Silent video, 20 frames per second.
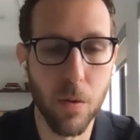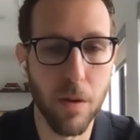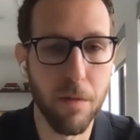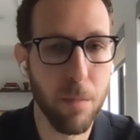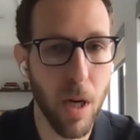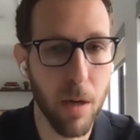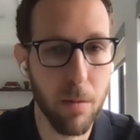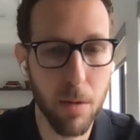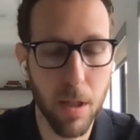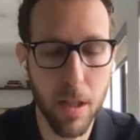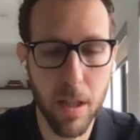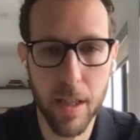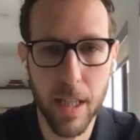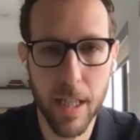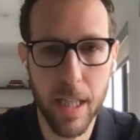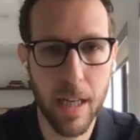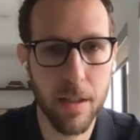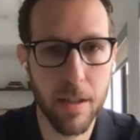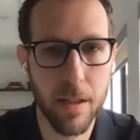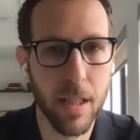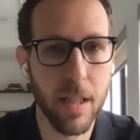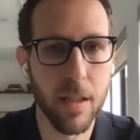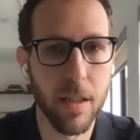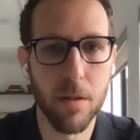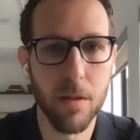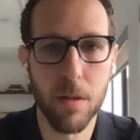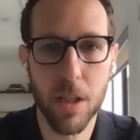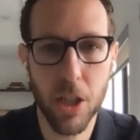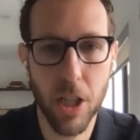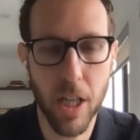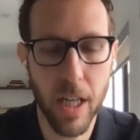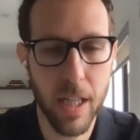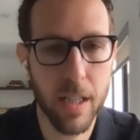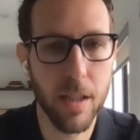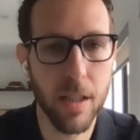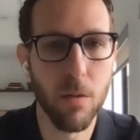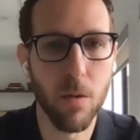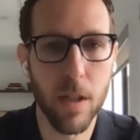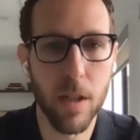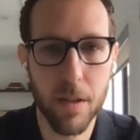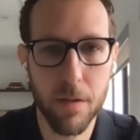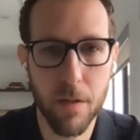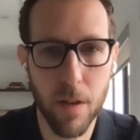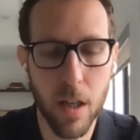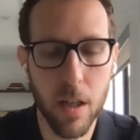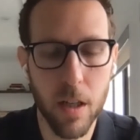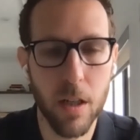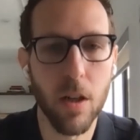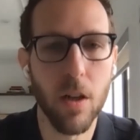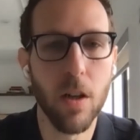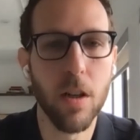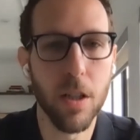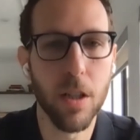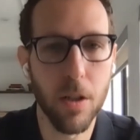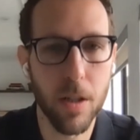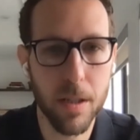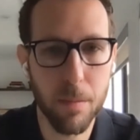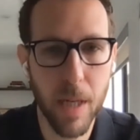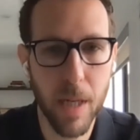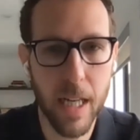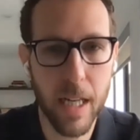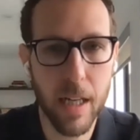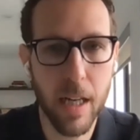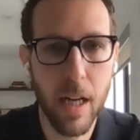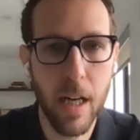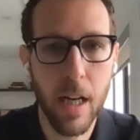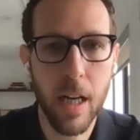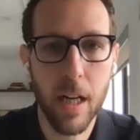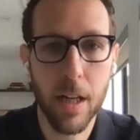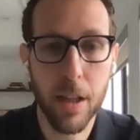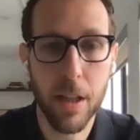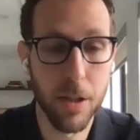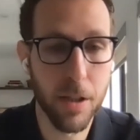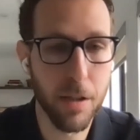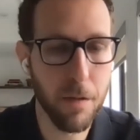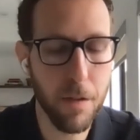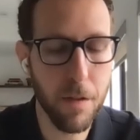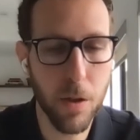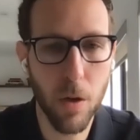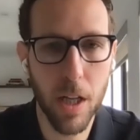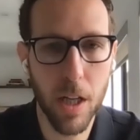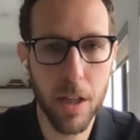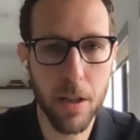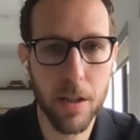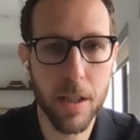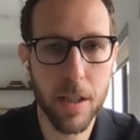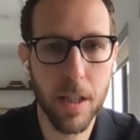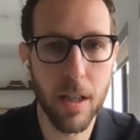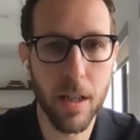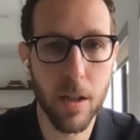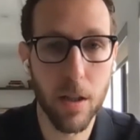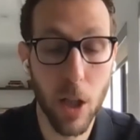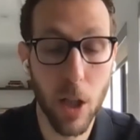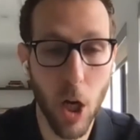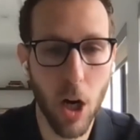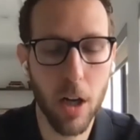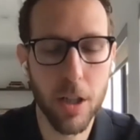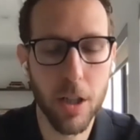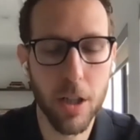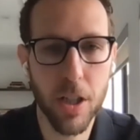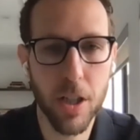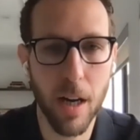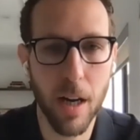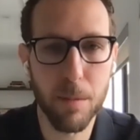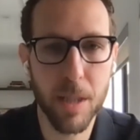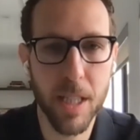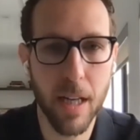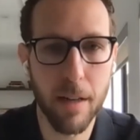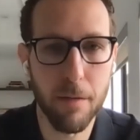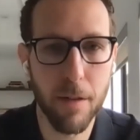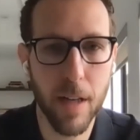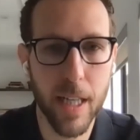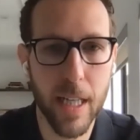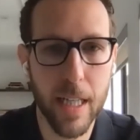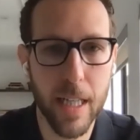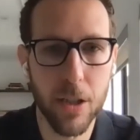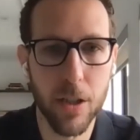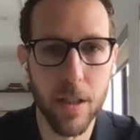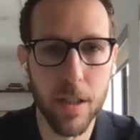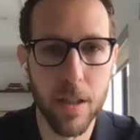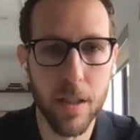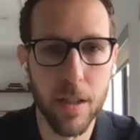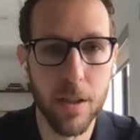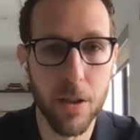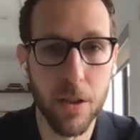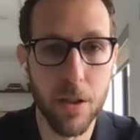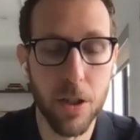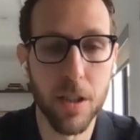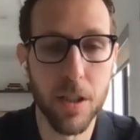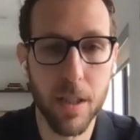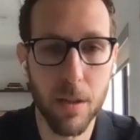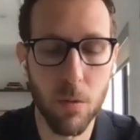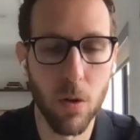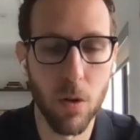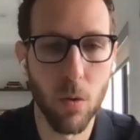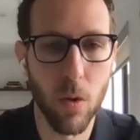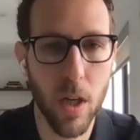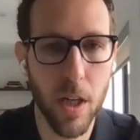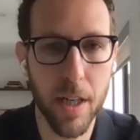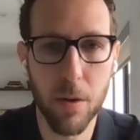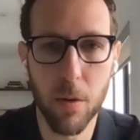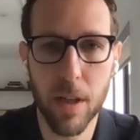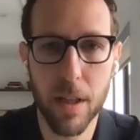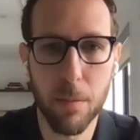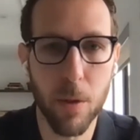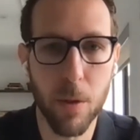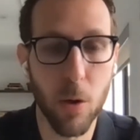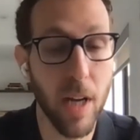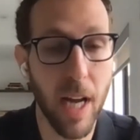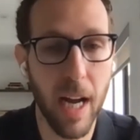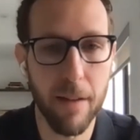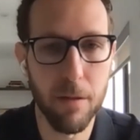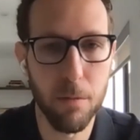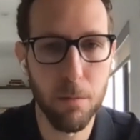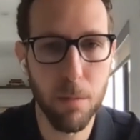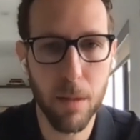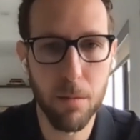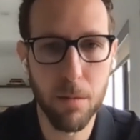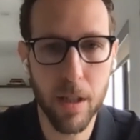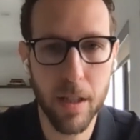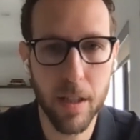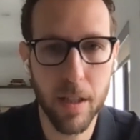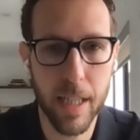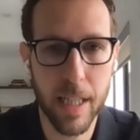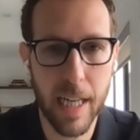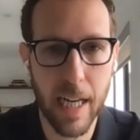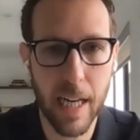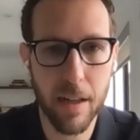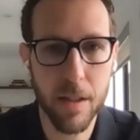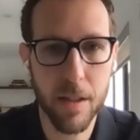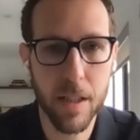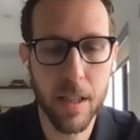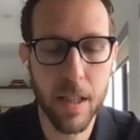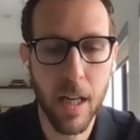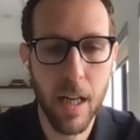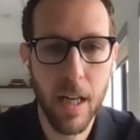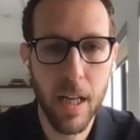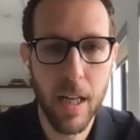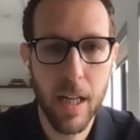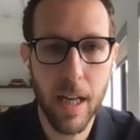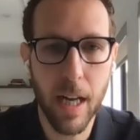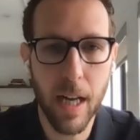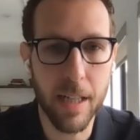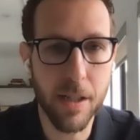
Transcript: We've publicly announced deals with Chase and Wells Fargo and US Bank. There's a few others that are large top 10 financial institutions that we're working with, but we haven't publicly announced. Mm-hmm.